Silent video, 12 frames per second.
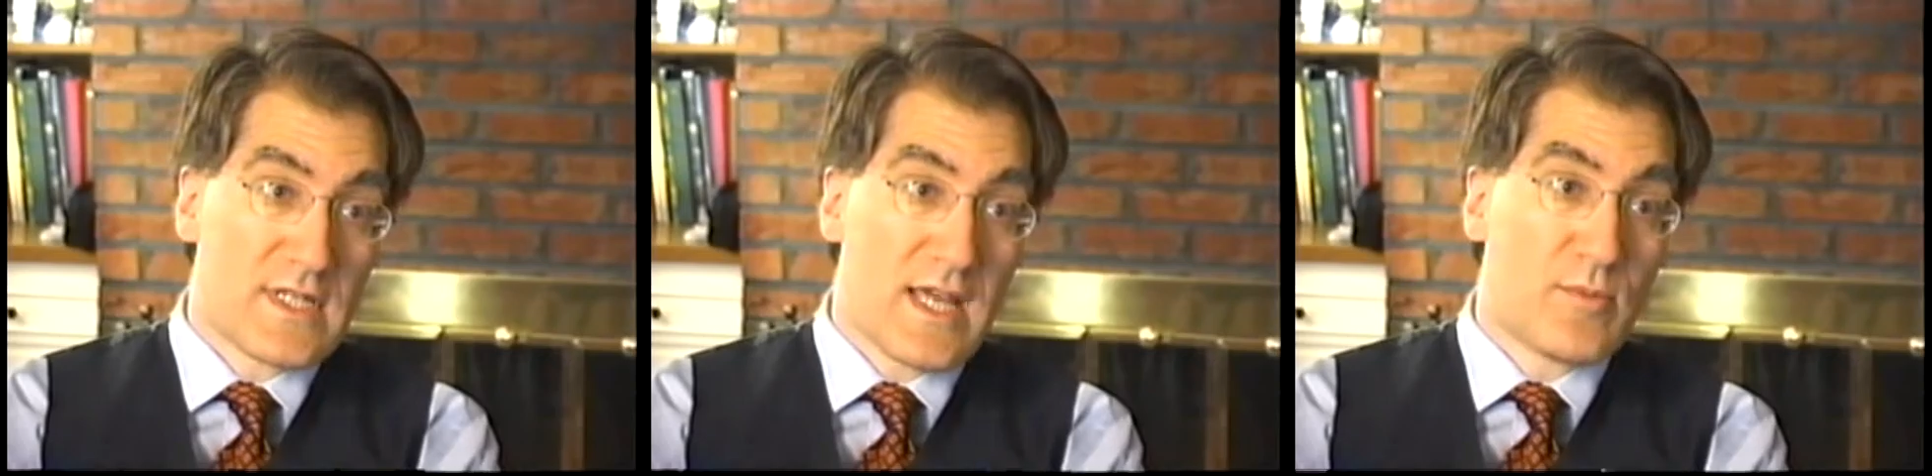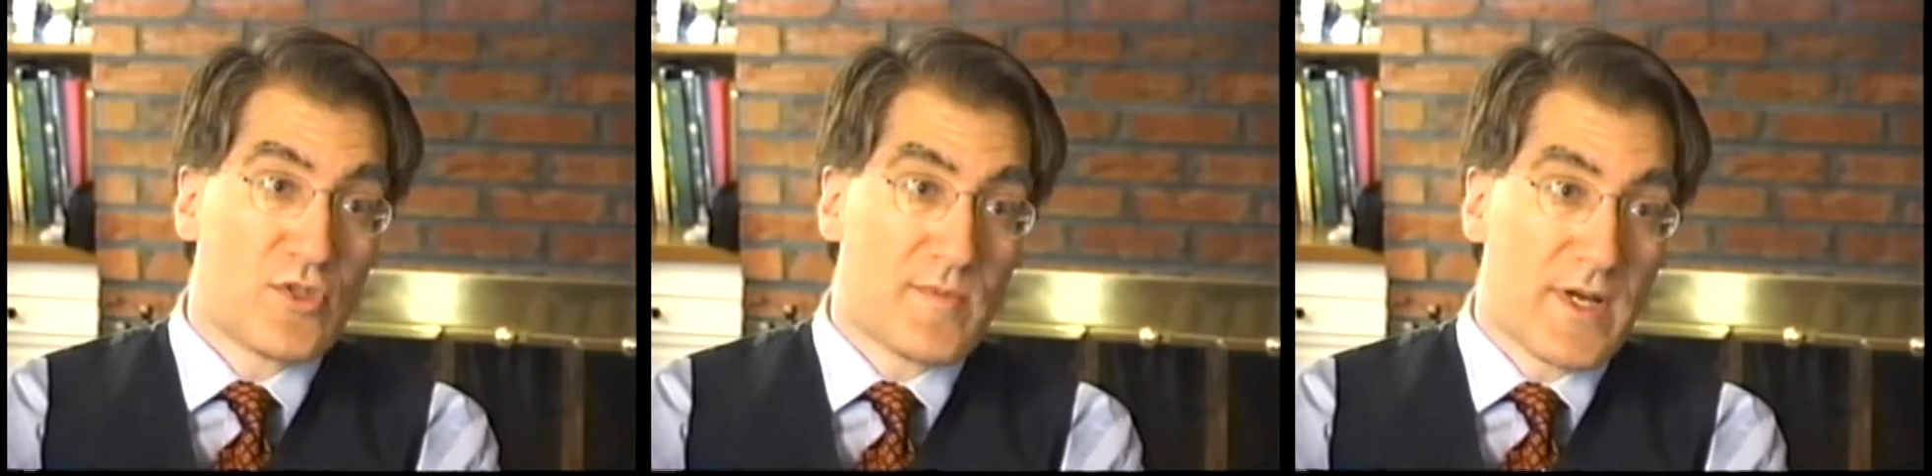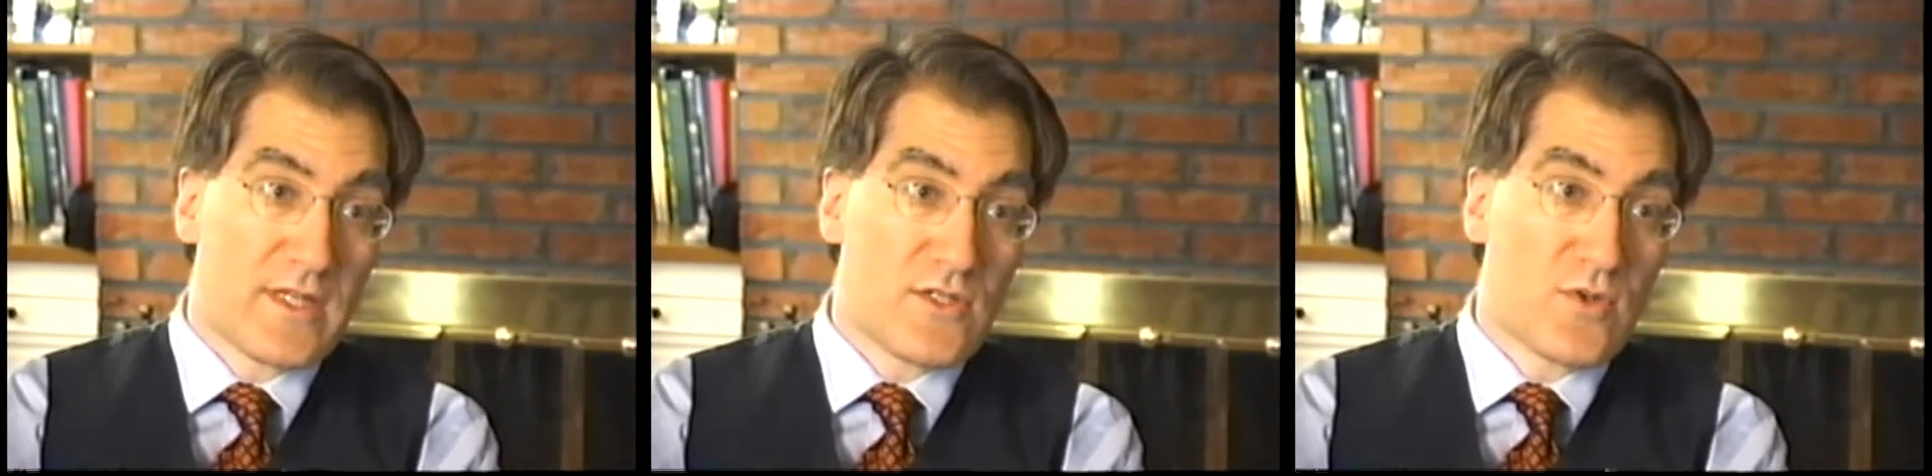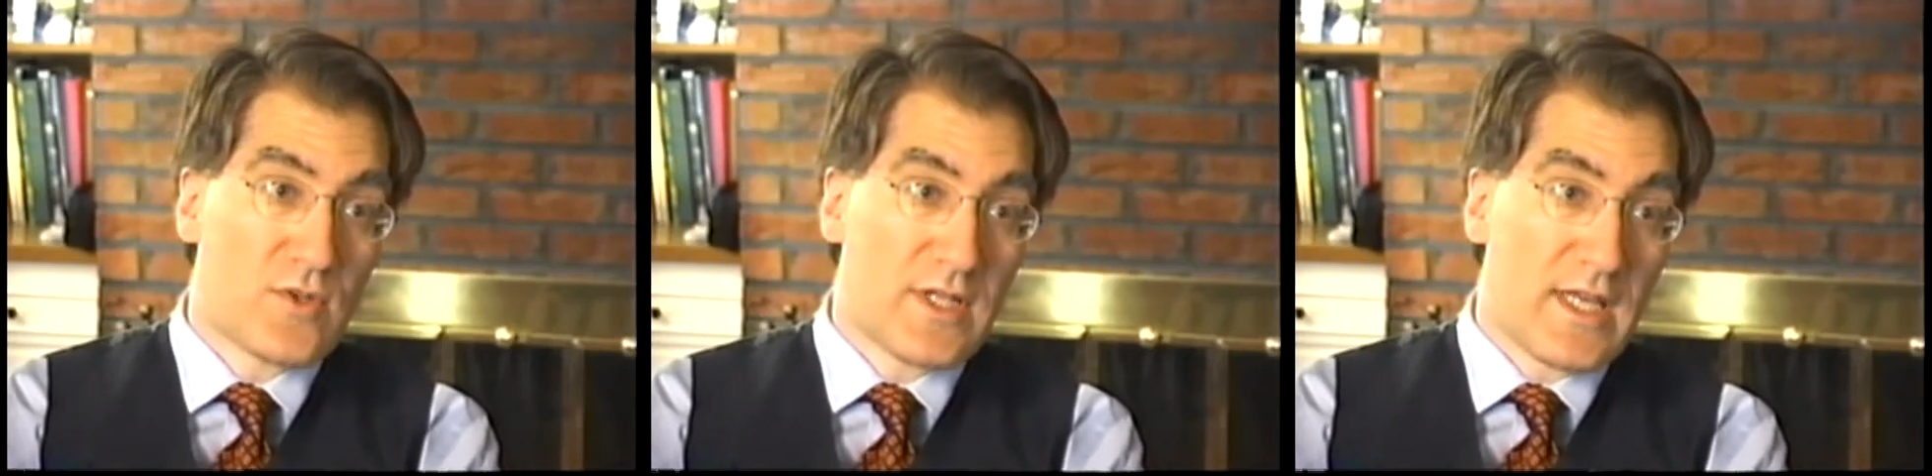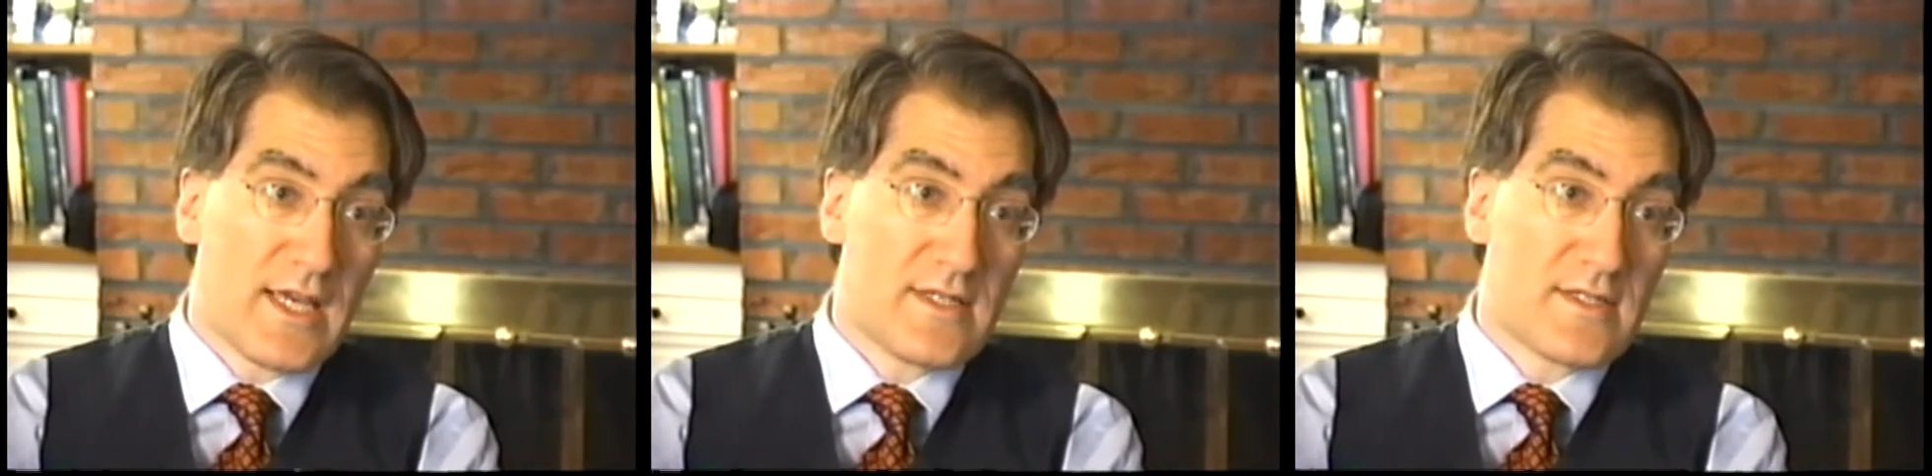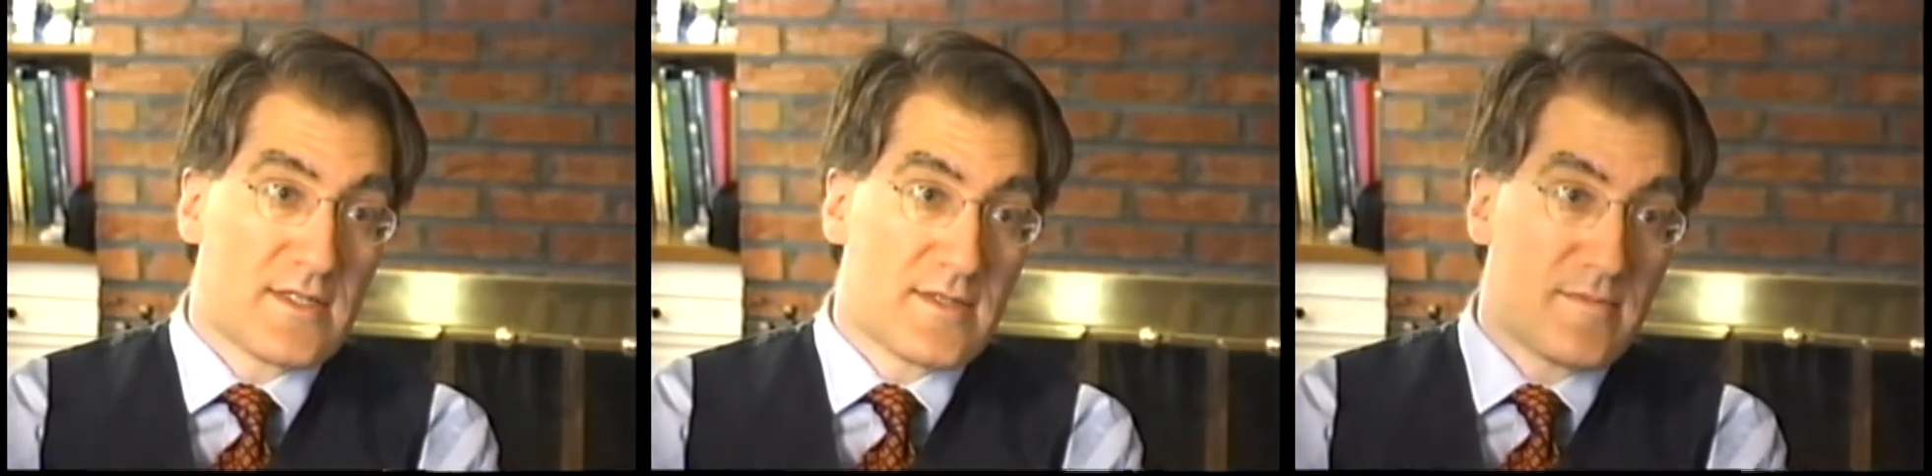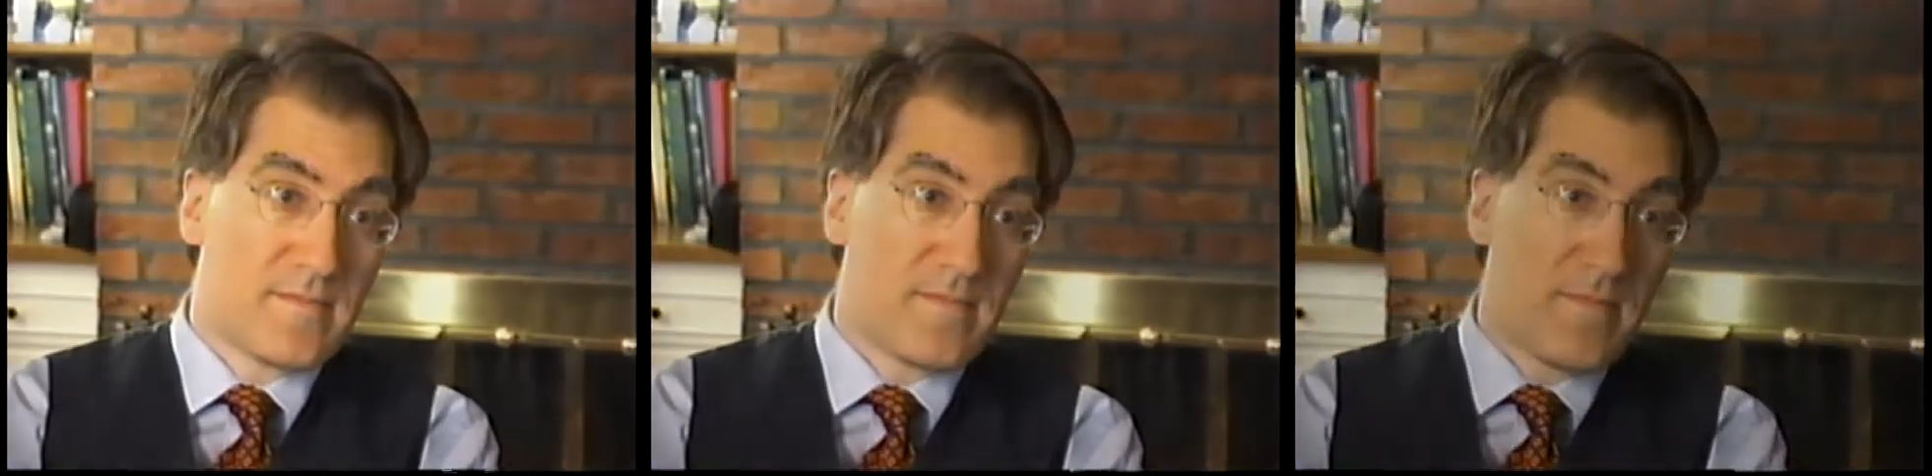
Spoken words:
established by these early cases.